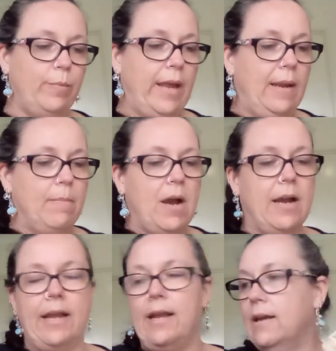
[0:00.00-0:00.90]
be
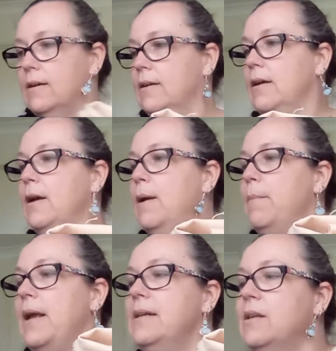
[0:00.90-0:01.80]
my
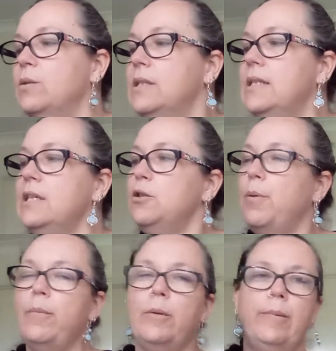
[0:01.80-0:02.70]
piece. I'll stitch
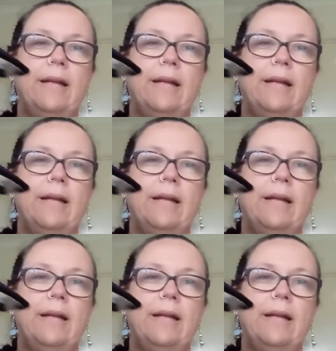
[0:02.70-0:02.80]
probably a